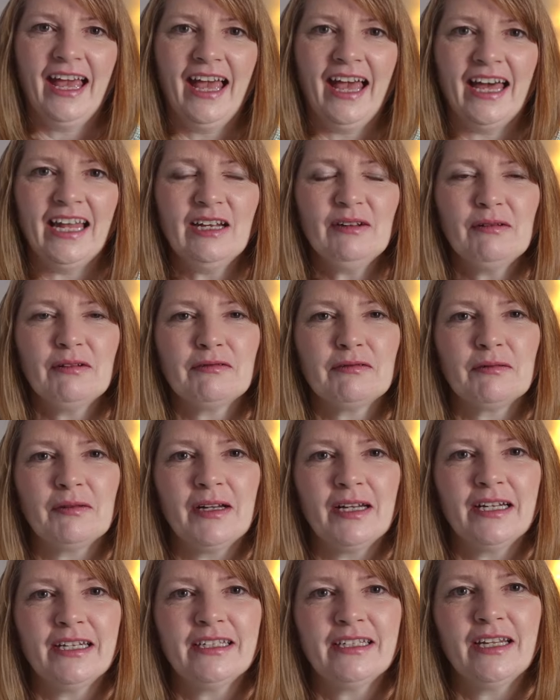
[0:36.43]
Hello
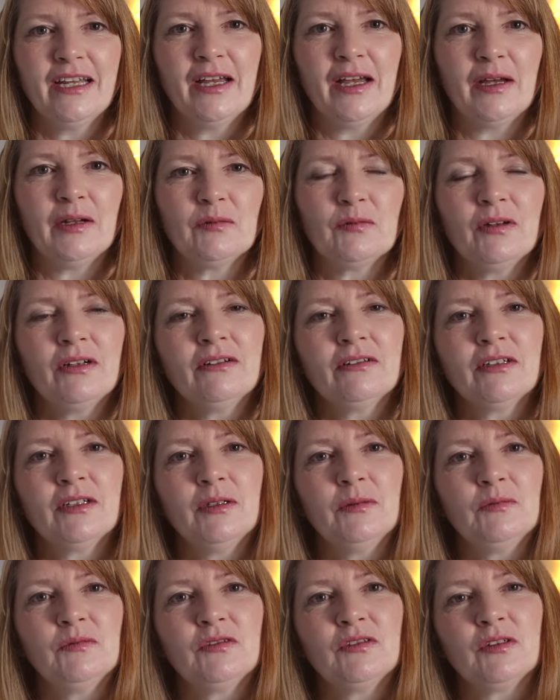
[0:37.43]
everyone and
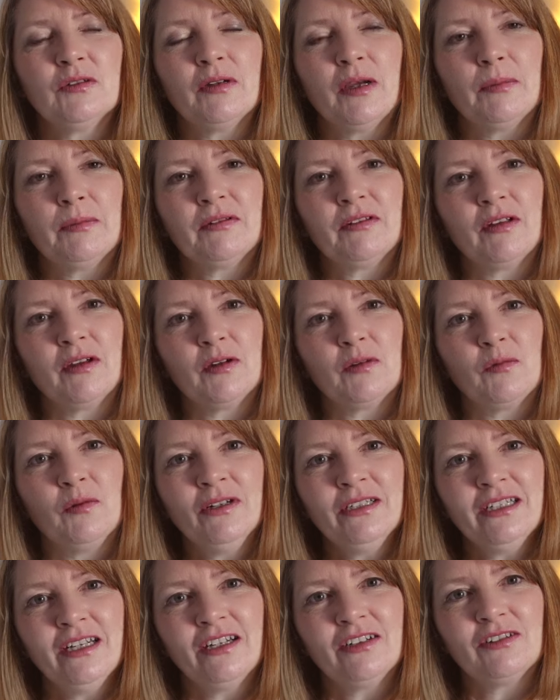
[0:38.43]
welcome to episode
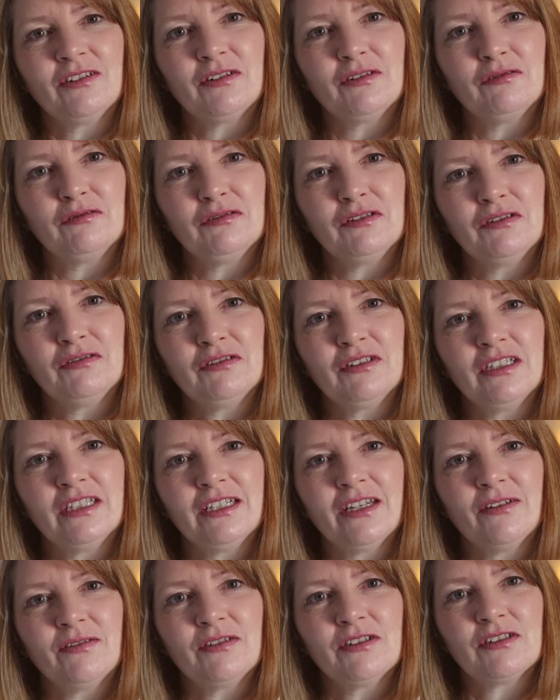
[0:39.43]

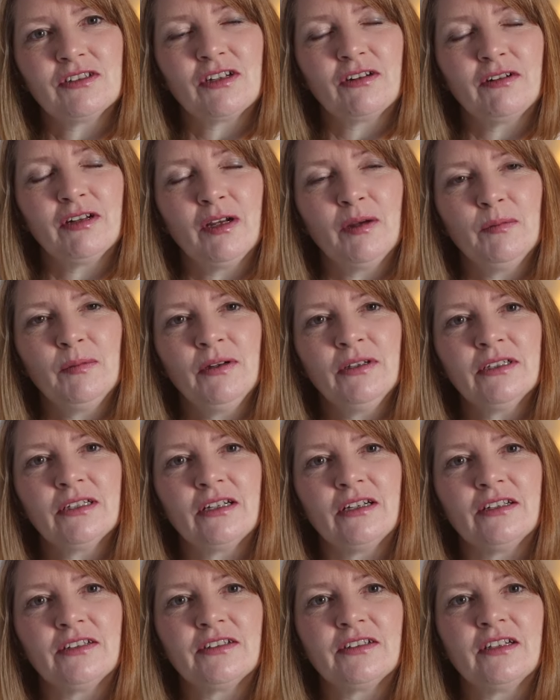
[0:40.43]
150 of the Cherry Heart
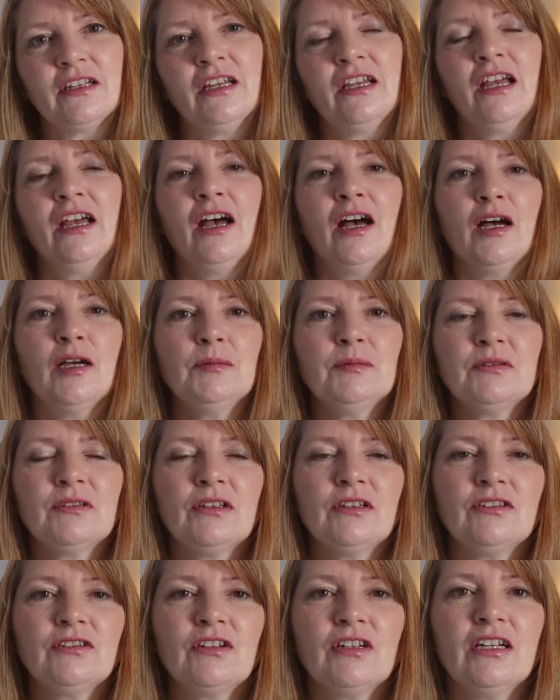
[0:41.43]
podcast. I'm
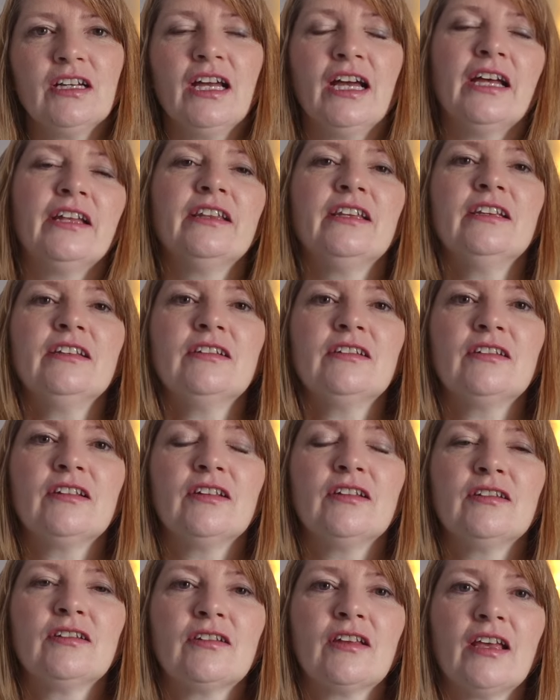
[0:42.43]
Sandra and this
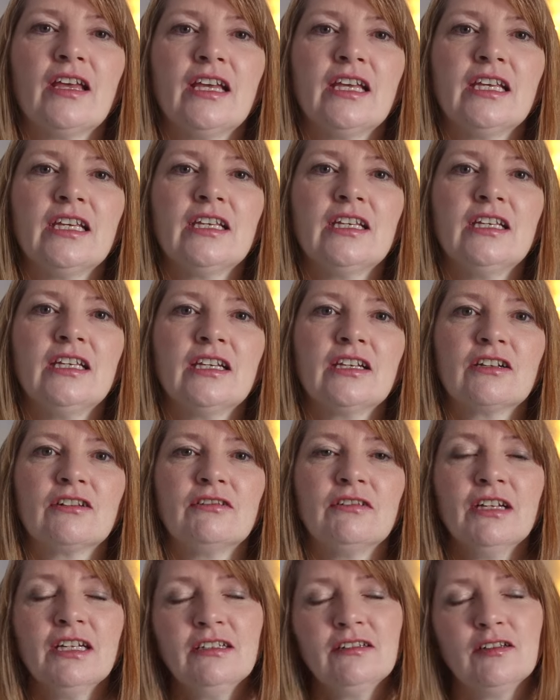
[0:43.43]
is a
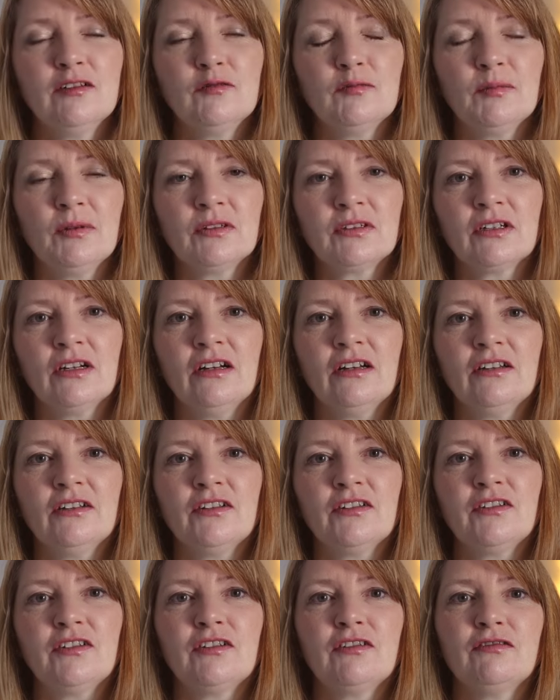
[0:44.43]
creative
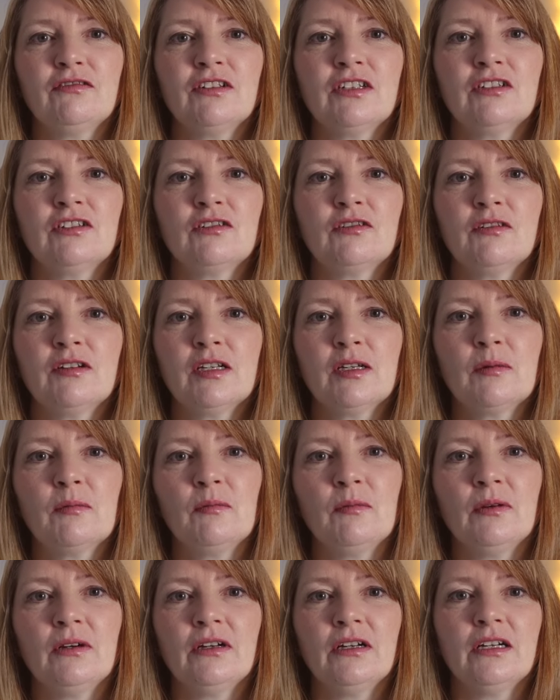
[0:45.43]
podcast featuring
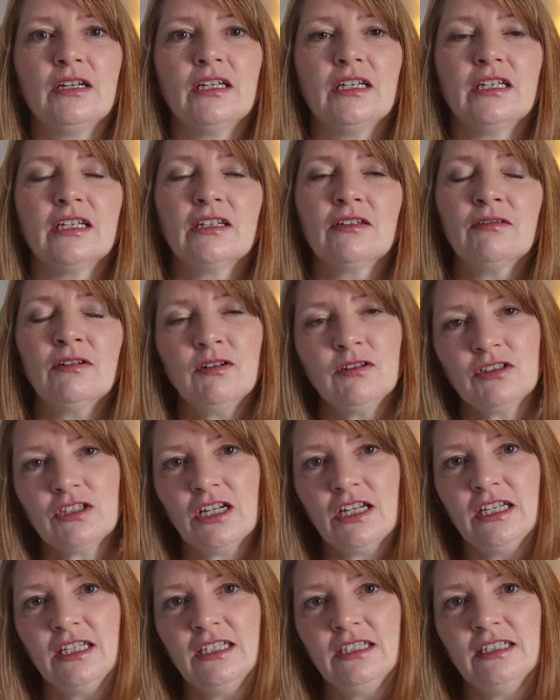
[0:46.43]
my
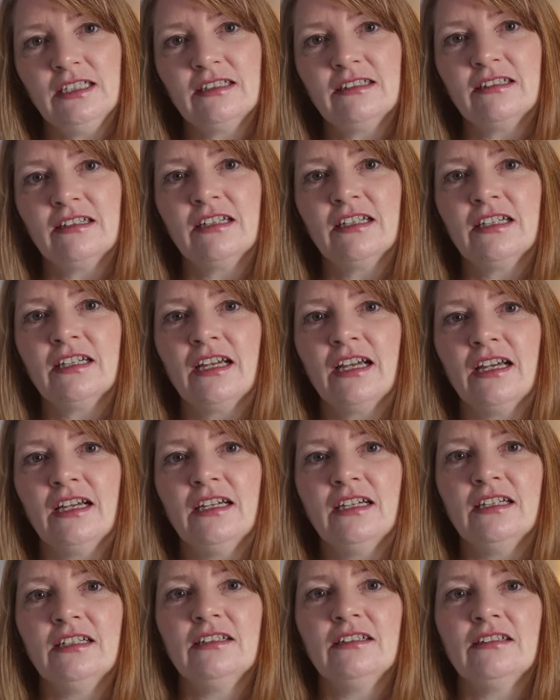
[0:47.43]
crochet, knitting
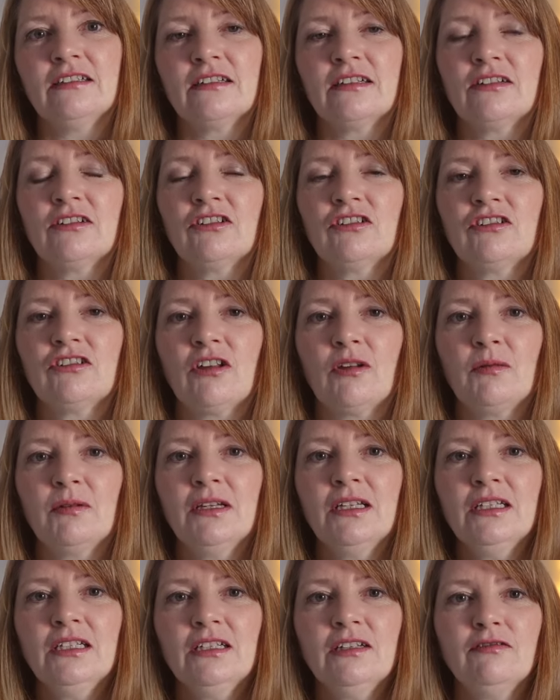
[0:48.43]
and
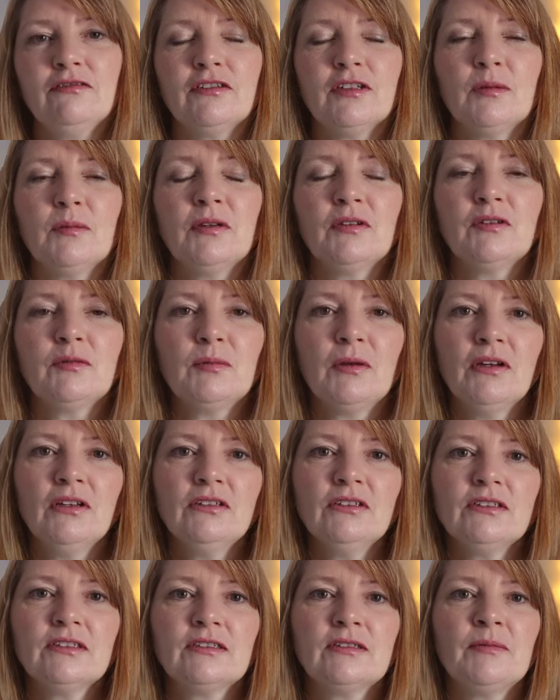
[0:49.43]
sewing for the most
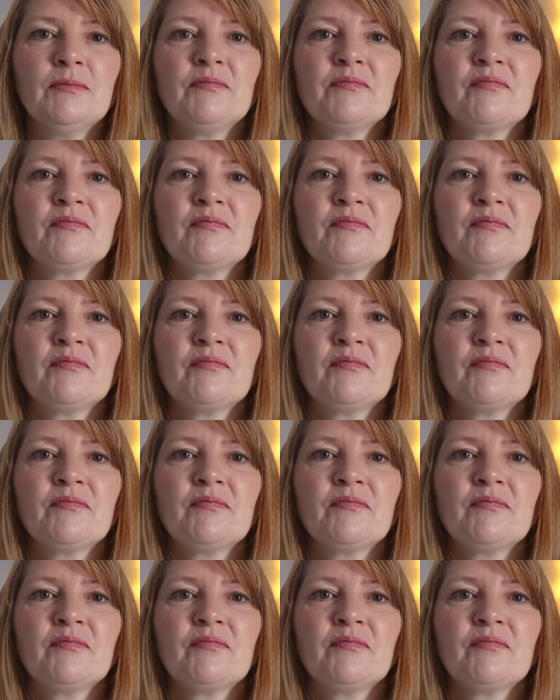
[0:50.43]
part.